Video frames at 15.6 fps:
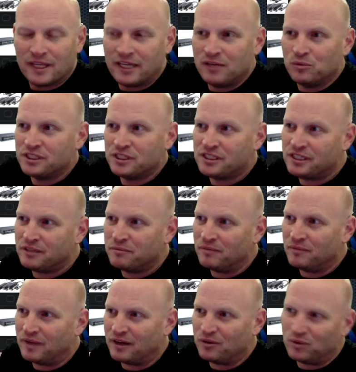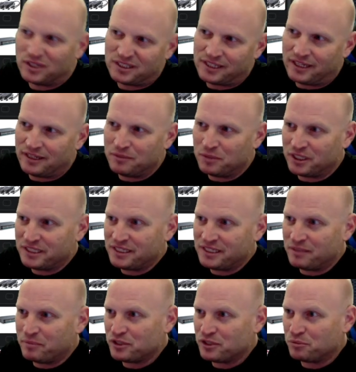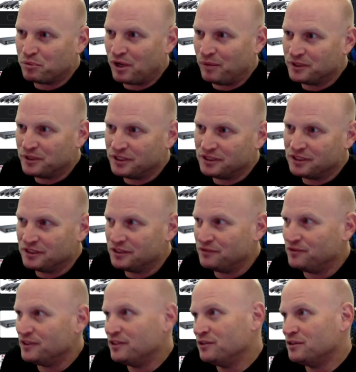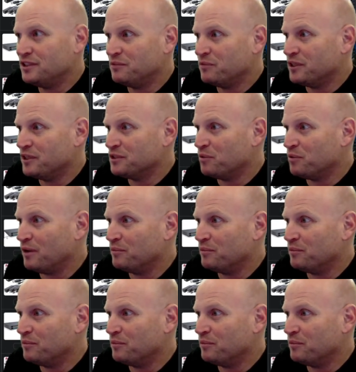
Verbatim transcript: Anyone see a, I don't want to say anybody see a major problem with this because if you do see a major